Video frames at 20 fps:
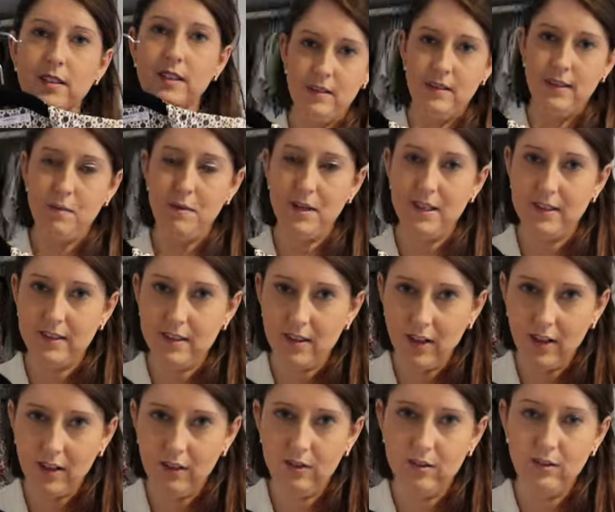in a similar
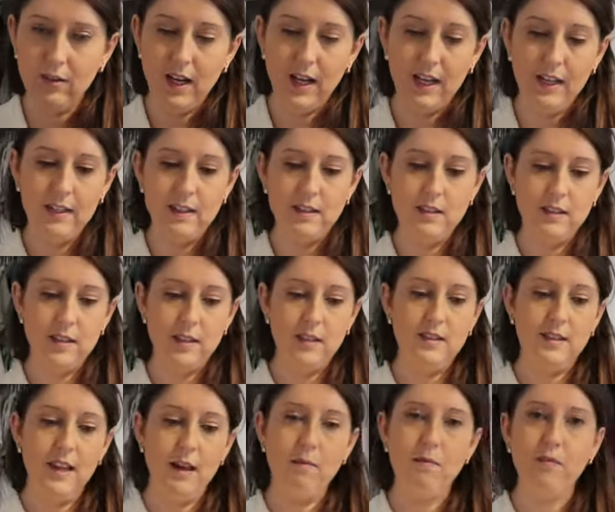style and
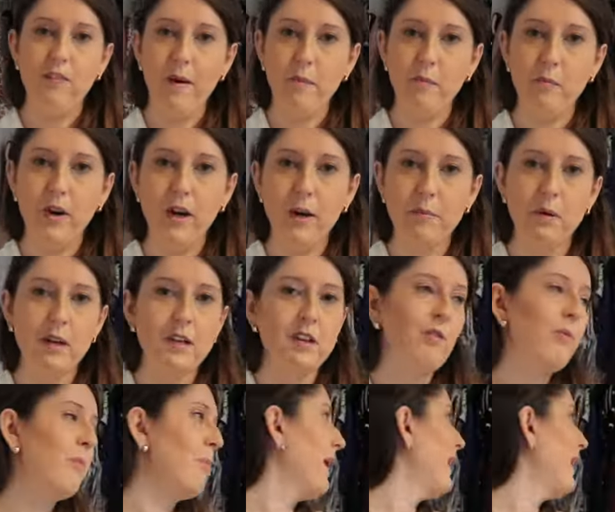same fabric but a different